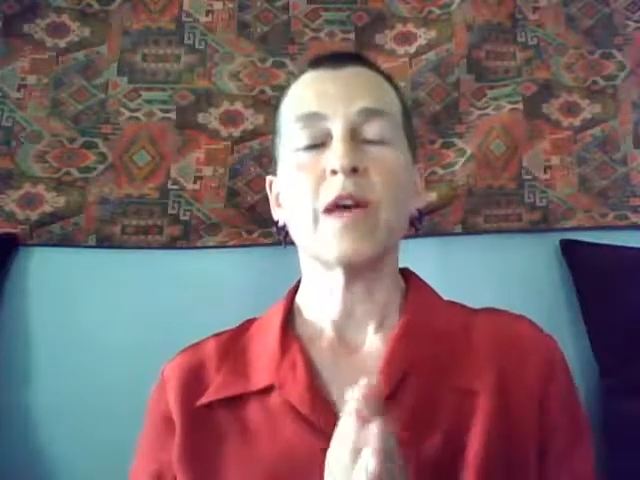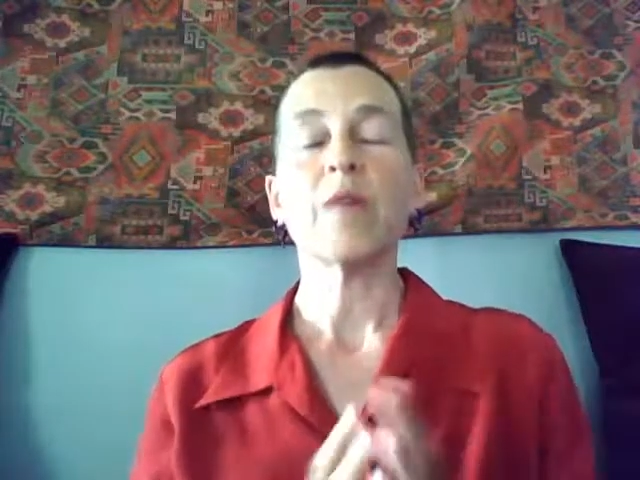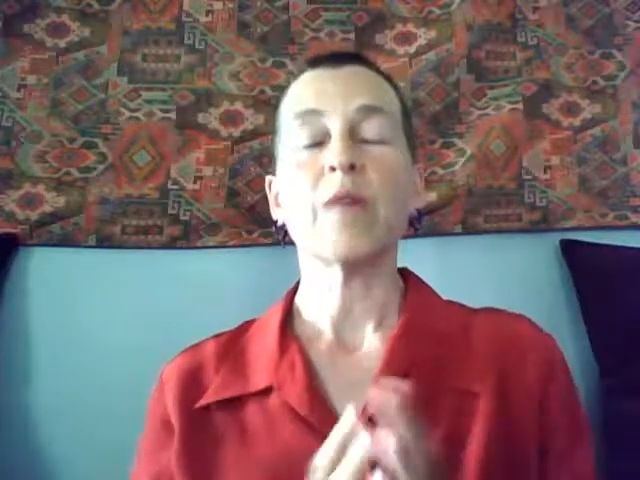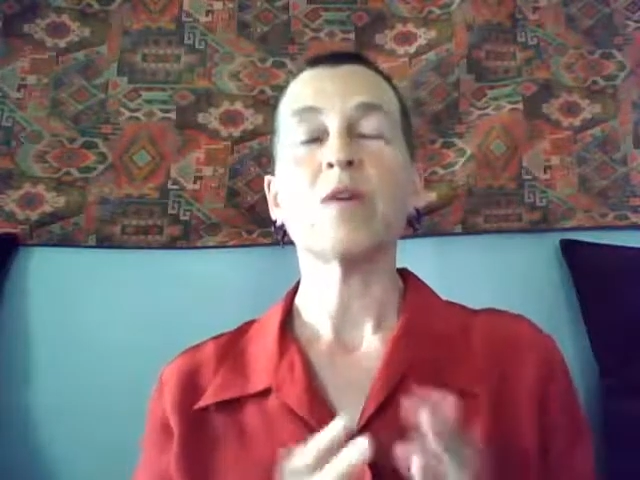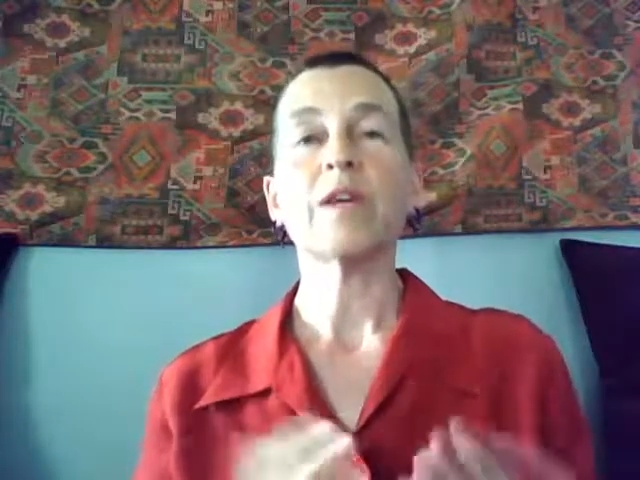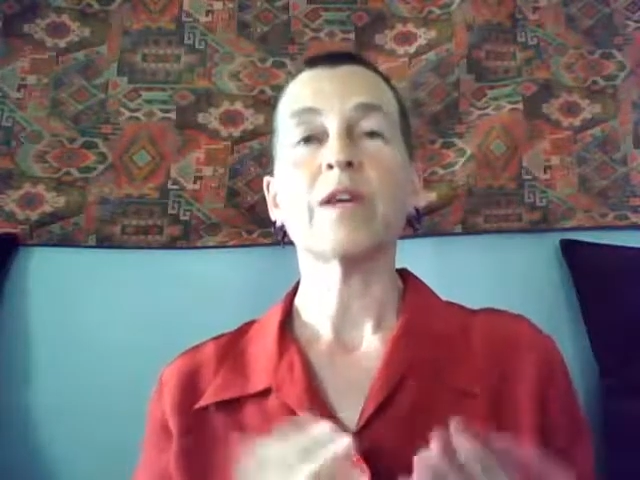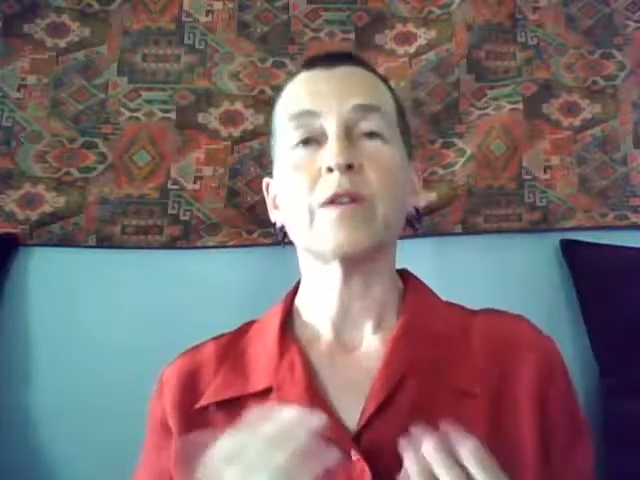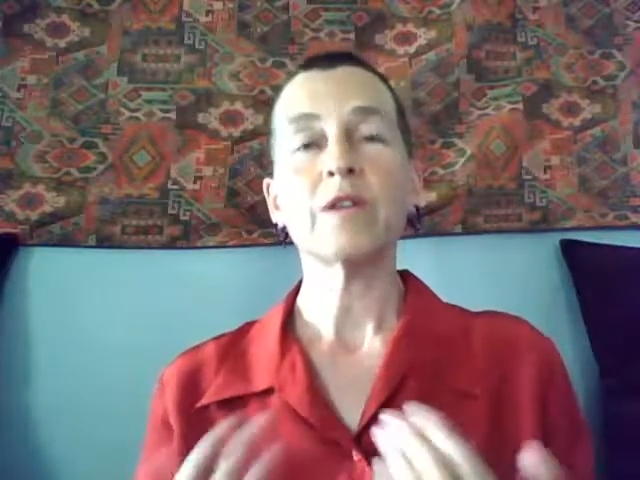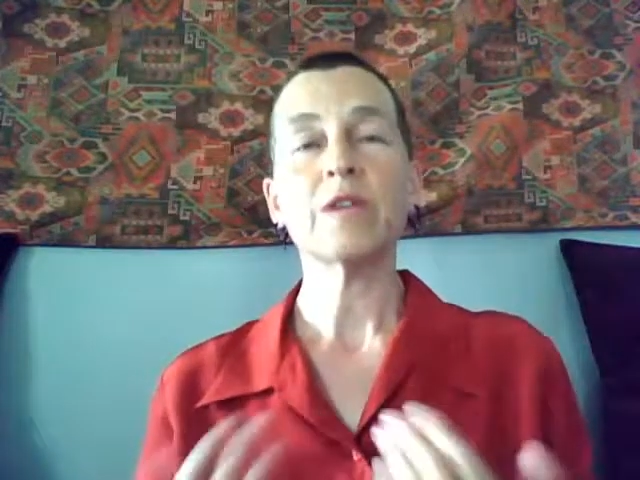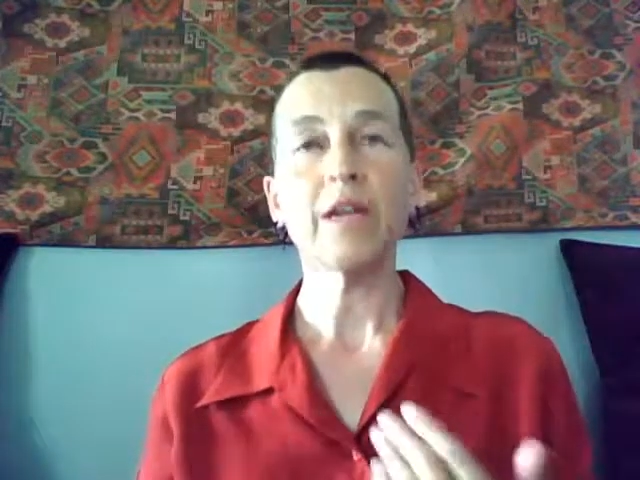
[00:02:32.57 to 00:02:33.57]

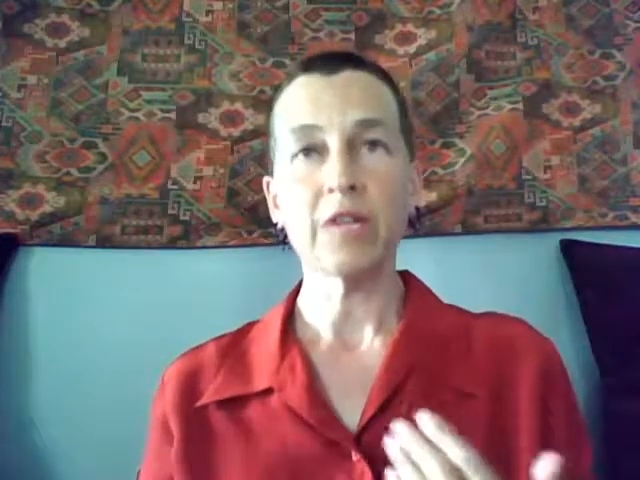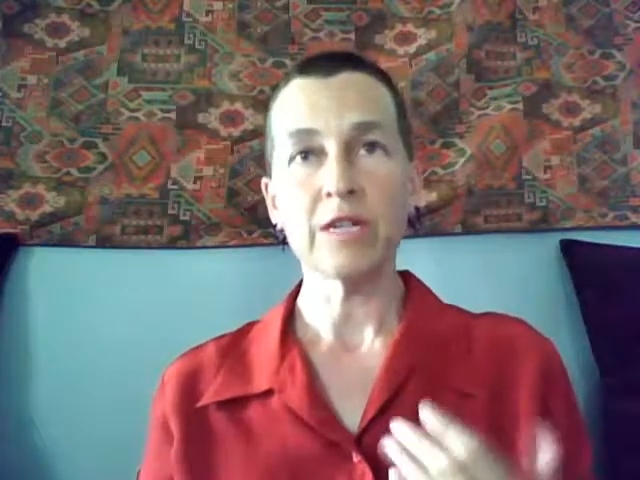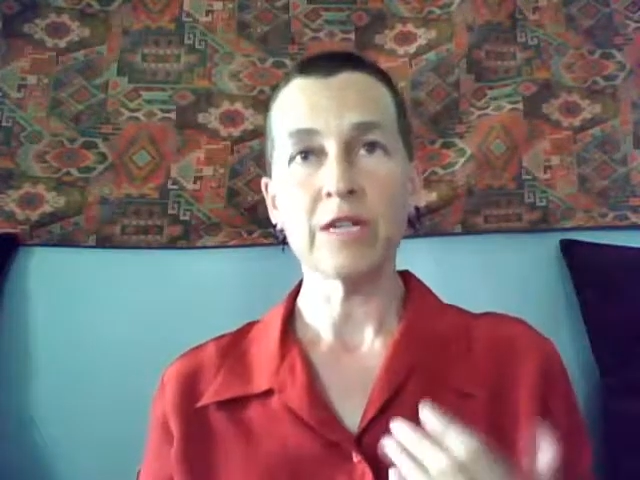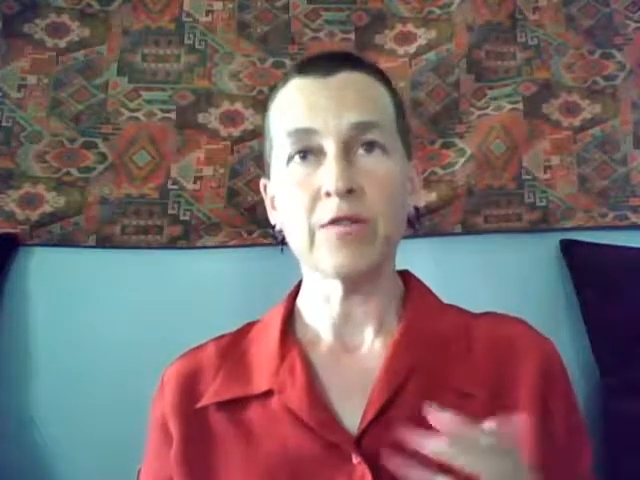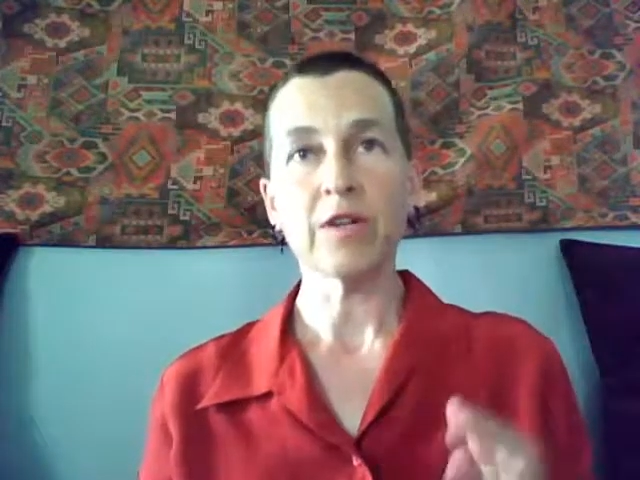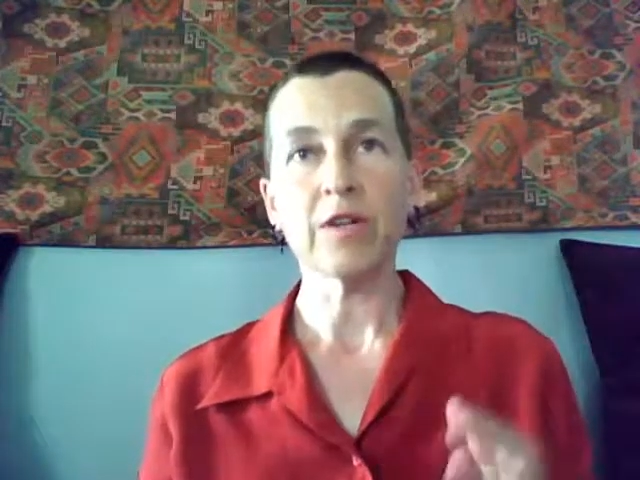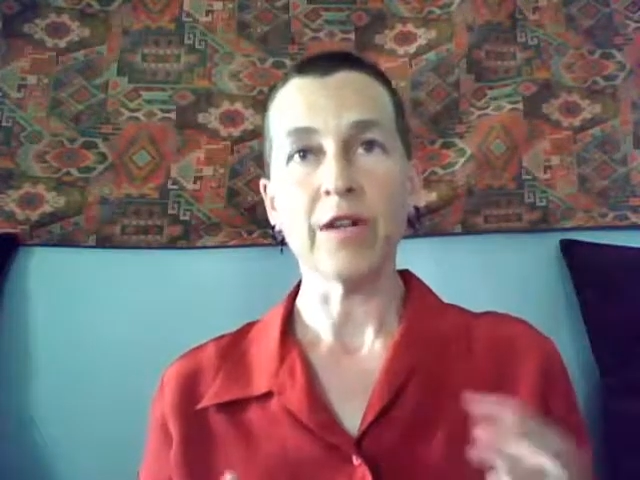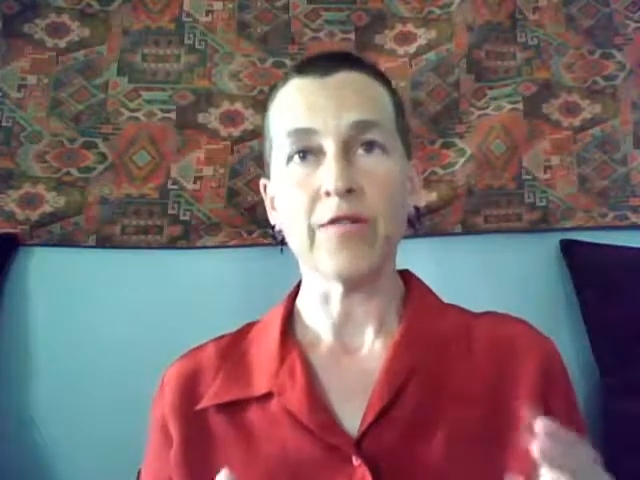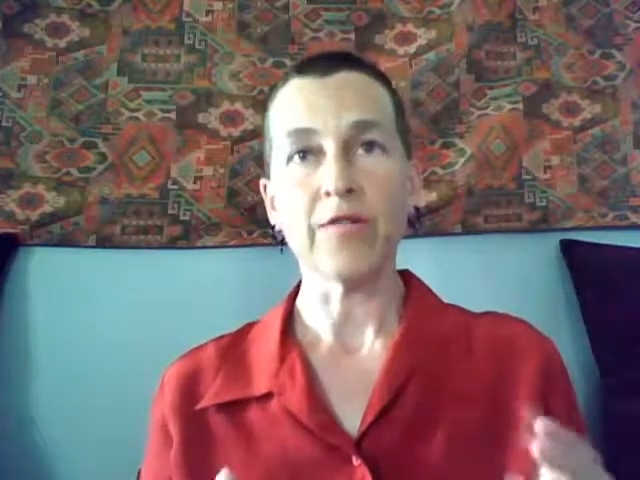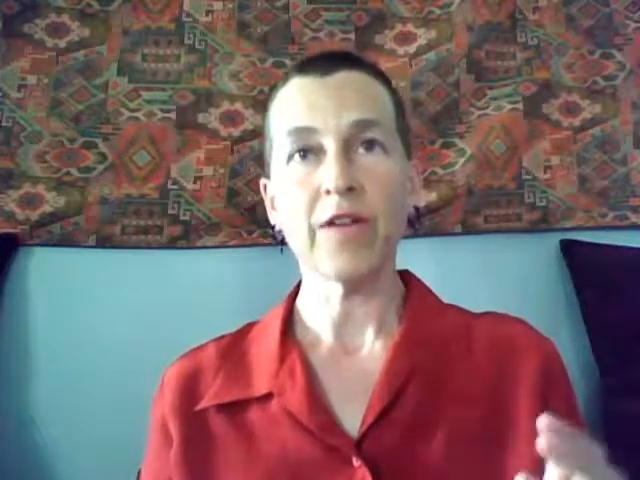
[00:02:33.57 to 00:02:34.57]
it's going to have a different
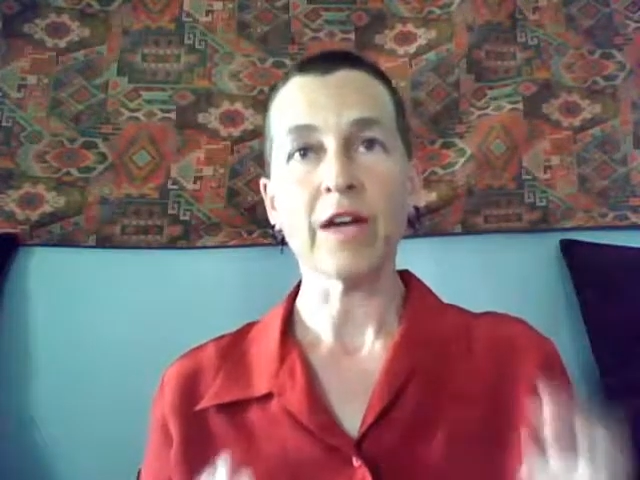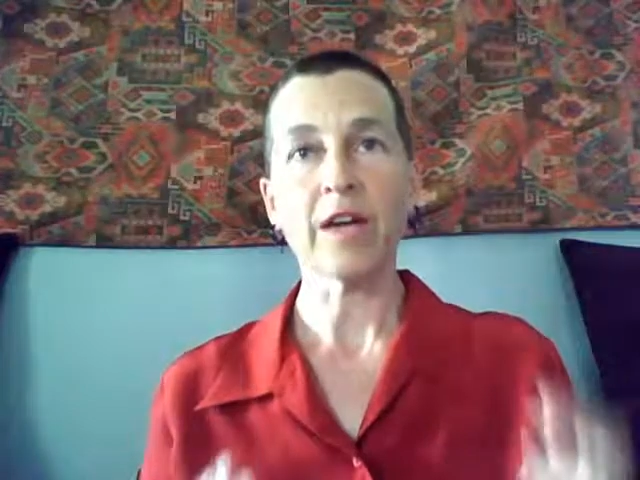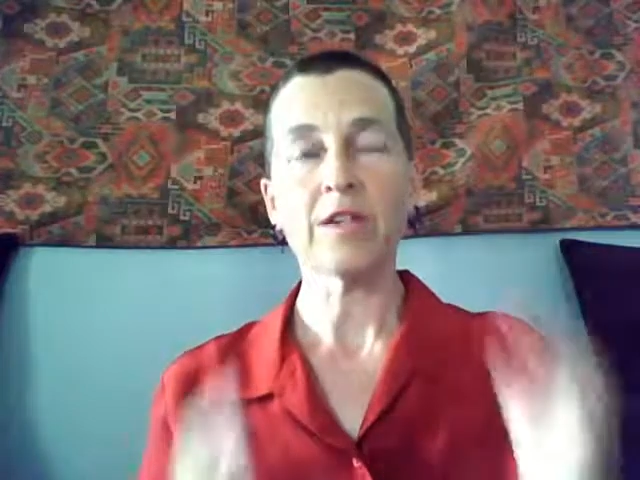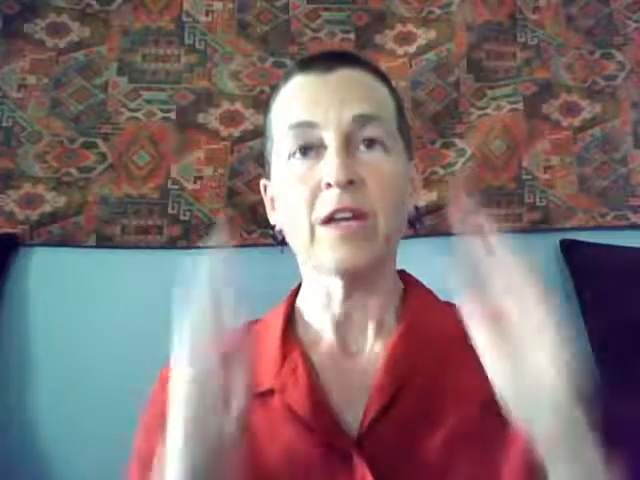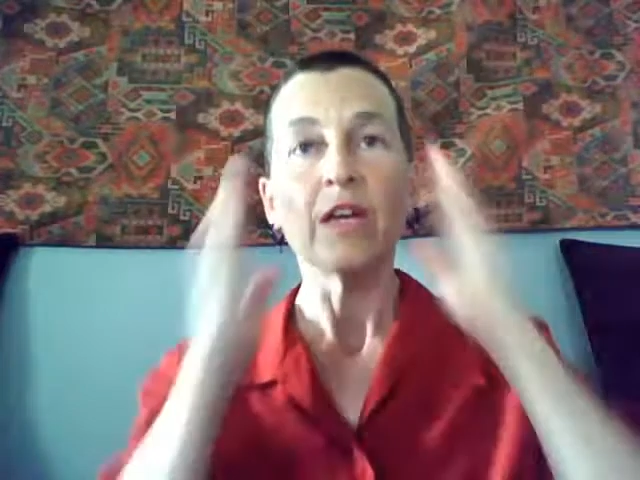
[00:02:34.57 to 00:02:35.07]
effect.